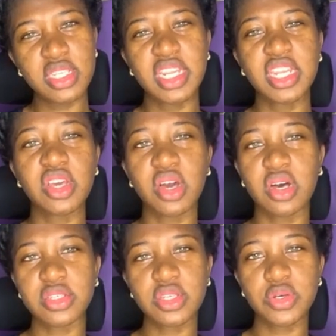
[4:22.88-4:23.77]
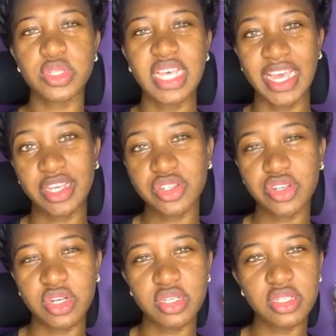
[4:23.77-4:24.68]
So did you also go to
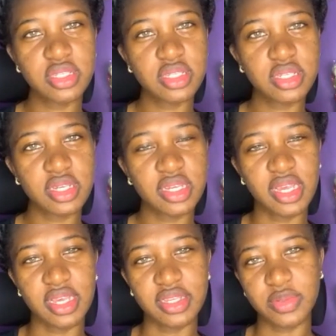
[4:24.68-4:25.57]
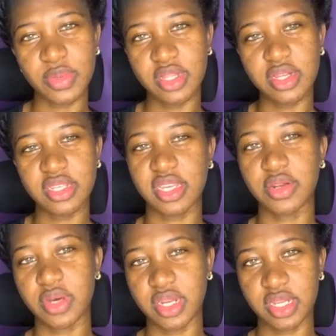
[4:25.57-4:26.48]
extras as well? Because I
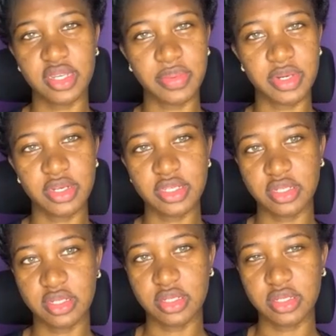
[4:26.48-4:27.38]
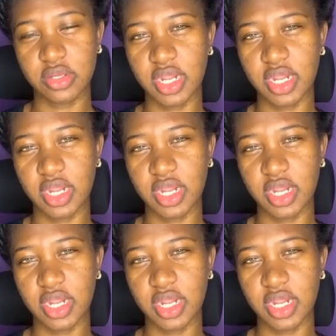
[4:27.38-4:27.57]
know a lot of persons do